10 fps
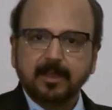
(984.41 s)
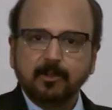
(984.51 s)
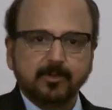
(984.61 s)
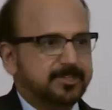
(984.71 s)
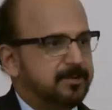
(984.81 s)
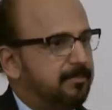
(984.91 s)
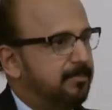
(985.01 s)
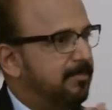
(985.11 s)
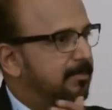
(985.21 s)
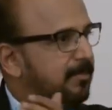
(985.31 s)
It was in
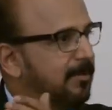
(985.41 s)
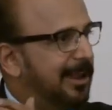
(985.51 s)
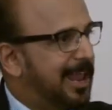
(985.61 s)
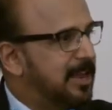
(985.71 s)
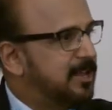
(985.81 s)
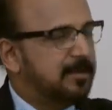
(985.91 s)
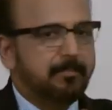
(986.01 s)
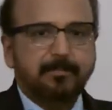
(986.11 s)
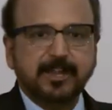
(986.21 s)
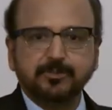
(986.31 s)

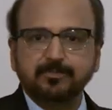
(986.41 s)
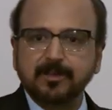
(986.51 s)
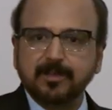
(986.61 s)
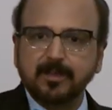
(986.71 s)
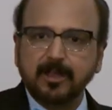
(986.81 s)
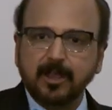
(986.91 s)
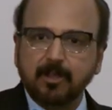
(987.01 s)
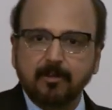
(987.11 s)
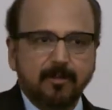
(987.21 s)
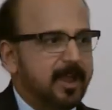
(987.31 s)
London, Pittsburgh,
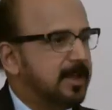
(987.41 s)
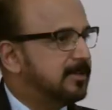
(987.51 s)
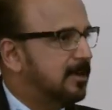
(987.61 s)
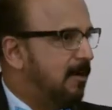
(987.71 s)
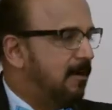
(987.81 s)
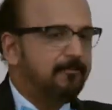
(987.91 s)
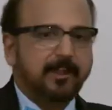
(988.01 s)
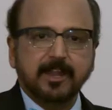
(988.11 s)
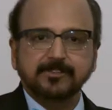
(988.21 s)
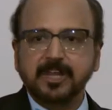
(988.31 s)
Korea, off
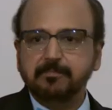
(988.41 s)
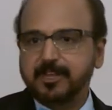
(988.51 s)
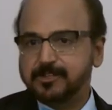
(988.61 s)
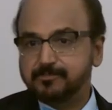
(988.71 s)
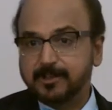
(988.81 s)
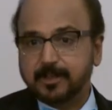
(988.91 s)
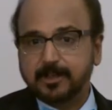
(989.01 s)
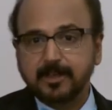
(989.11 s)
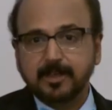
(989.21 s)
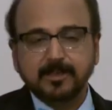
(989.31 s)
late in Saint Petersburg.